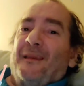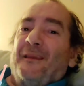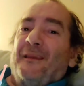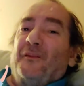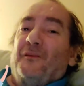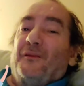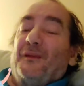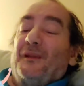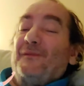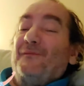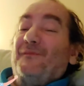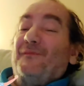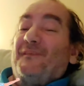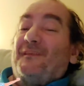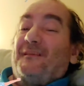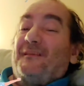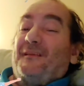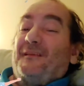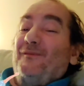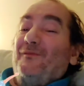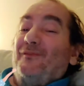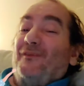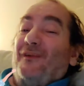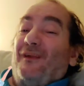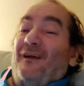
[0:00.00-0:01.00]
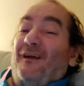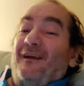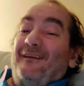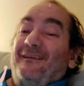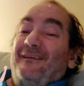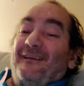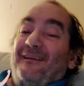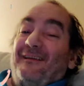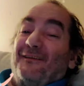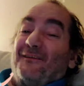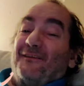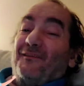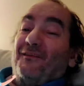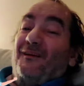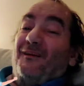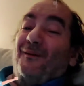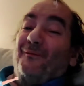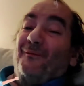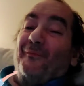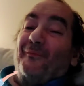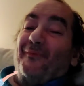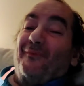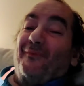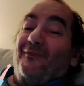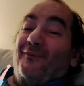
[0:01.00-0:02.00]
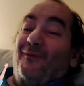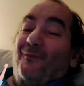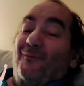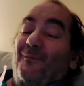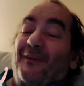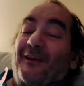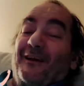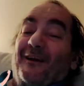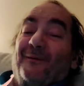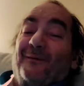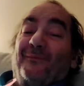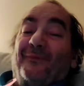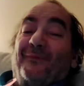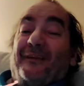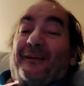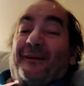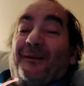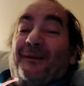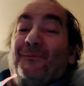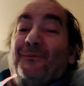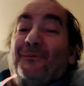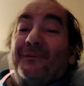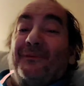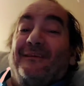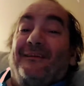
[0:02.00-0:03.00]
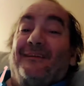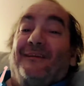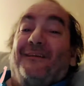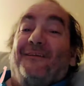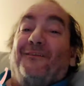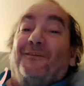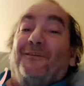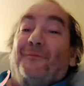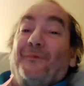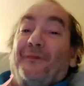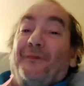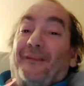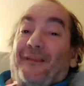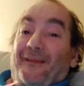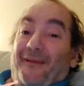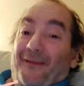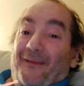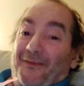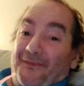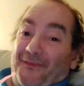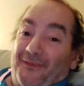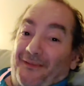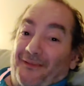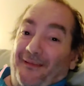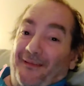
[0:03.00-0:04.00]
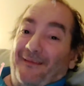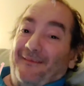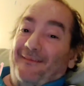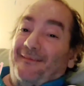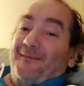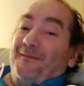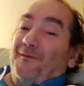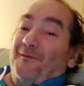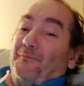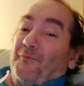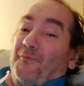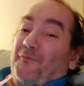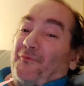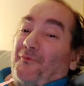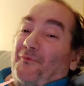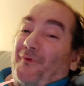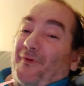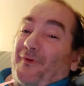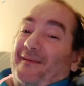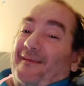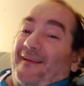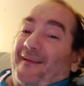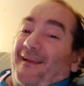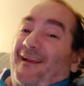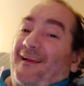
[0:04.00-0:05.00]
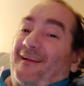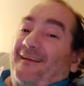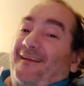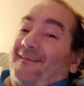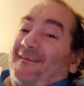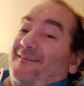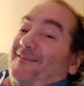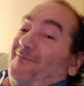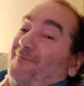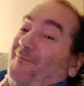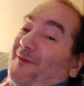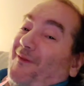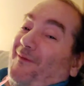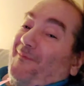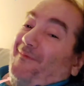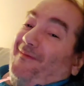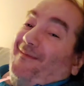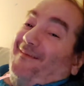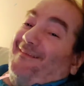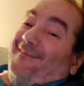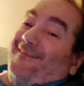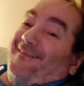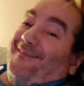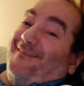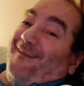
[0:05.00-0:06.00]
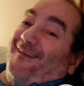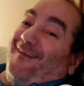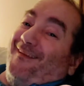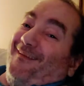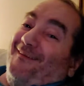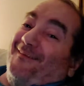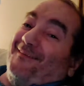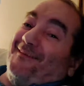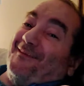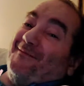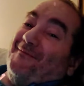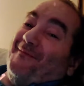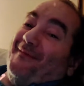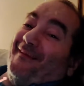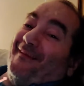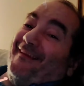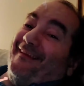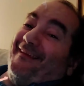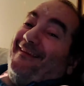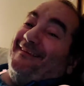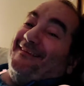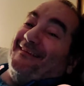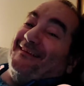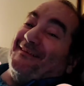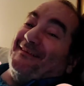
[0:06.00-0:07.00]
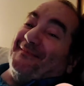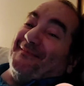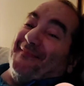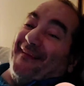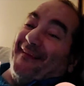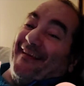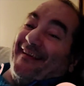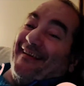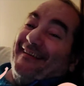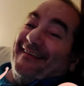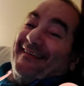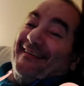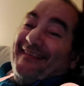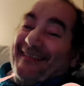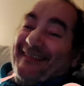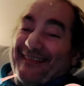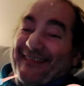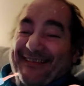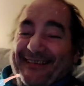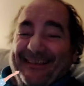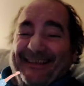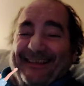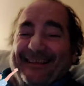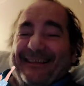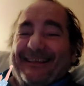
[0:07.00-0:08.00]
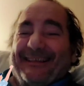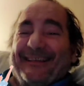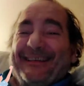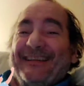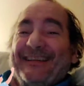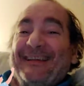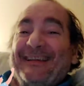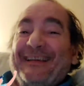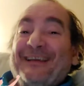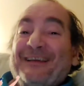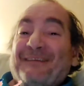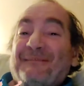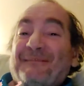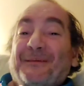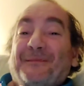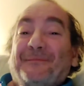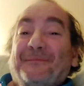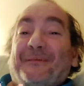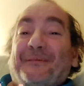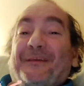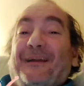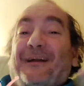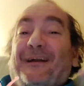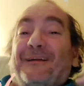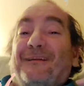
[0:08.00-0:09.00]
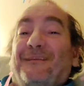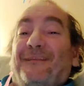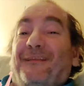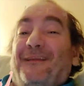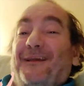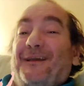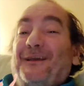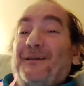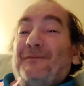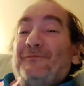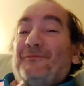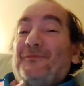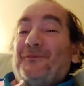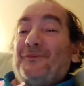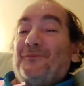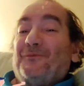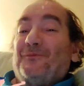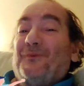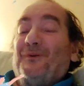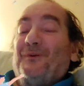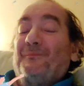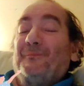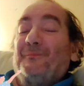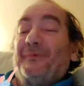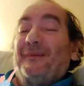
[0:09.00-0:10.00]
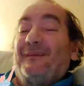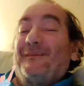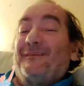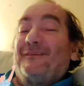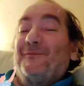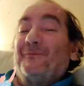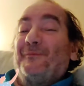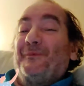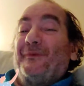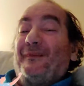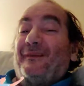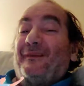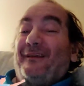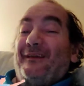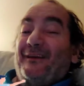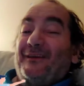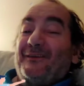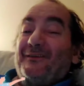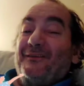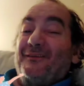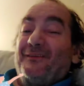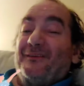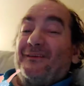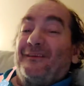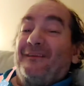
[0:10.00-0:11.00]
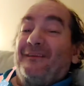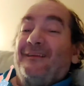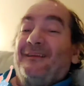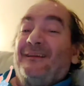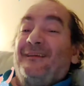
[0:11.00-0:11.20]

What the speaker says: Even Stephen Hawking thought sometimes that he was in a simulation. Before he died, he says, maybe this is all a simulation, man. Maybe our life is one big simulation.